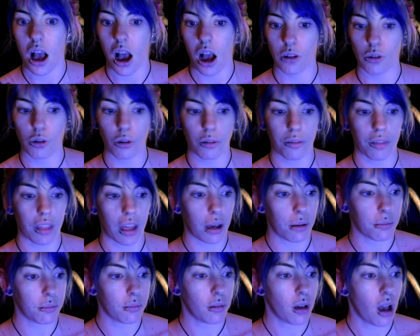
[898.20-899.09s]
2 of
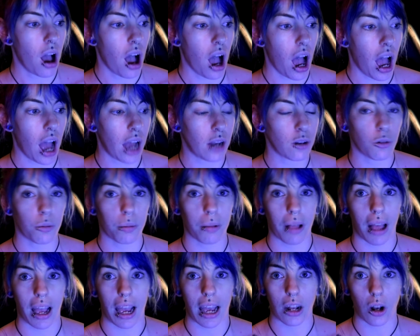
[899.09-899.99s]
them I do
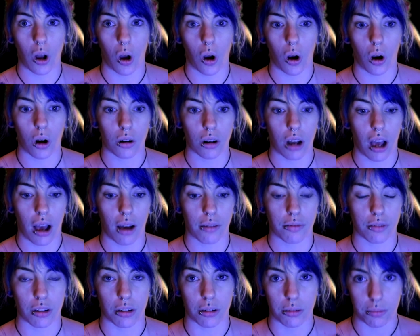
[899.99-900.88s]
plan on,
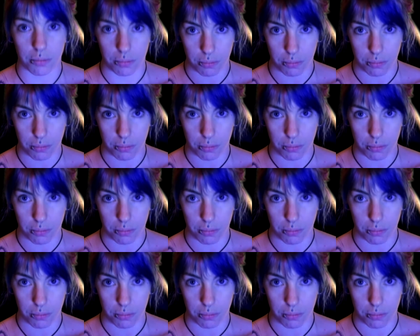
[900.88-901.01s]
after